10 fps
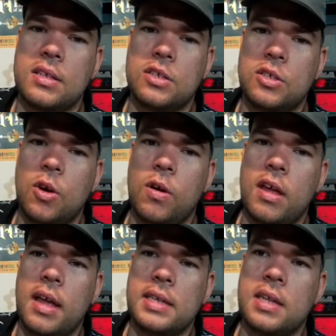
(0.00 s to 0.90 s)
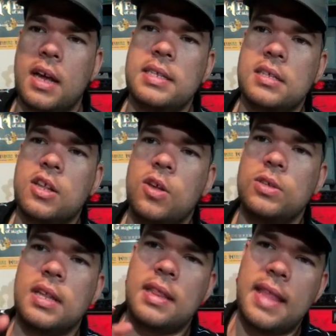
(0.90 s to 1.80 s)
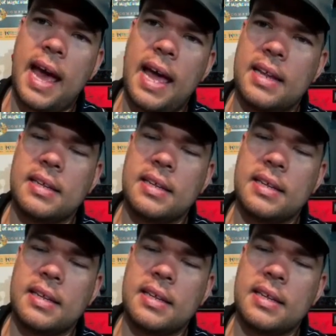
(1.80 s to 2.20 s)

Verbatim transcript: So as long as it's close to that